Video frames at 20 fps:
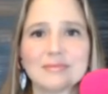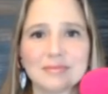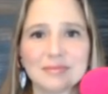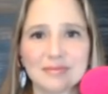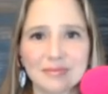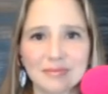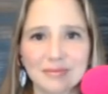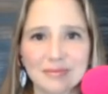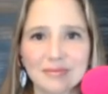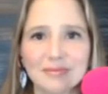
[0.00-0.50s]

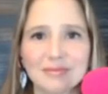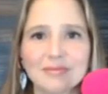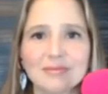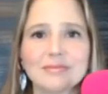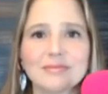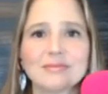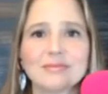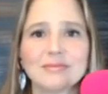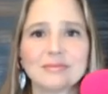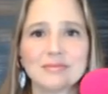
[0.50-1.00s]

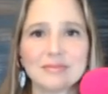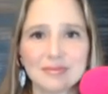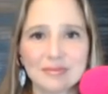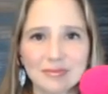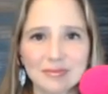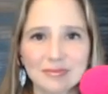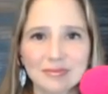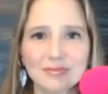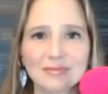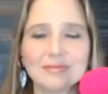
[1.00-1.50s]

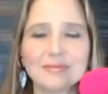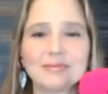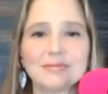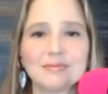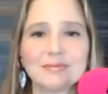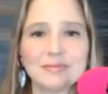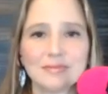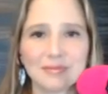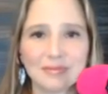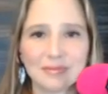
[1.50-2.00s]

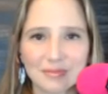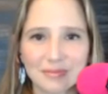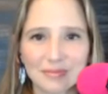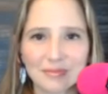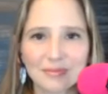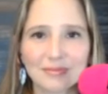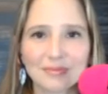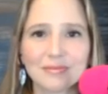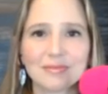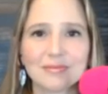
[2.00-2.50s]

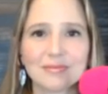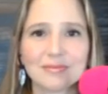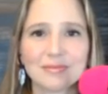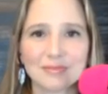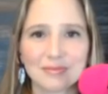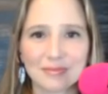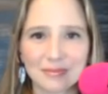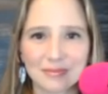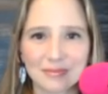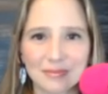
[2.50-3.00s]

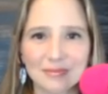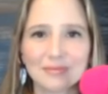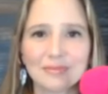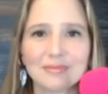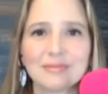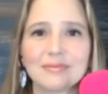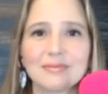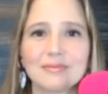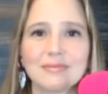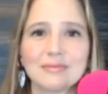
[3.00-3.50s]

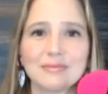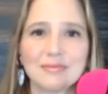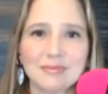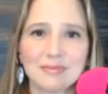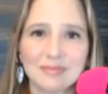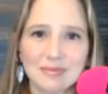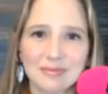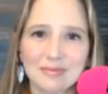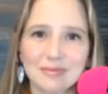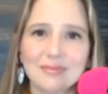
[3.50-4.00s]

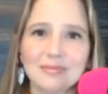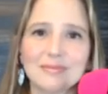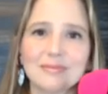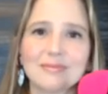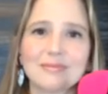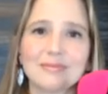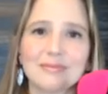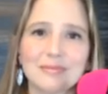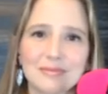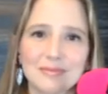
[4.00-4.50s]

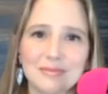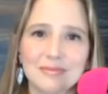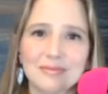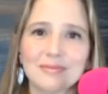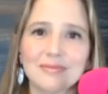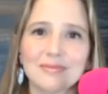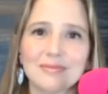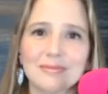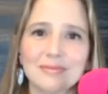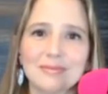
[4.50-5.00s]

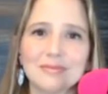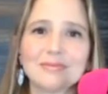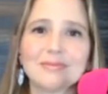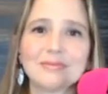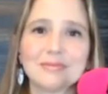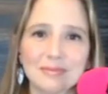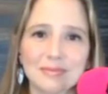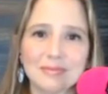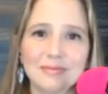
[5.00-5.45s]
(not speaking)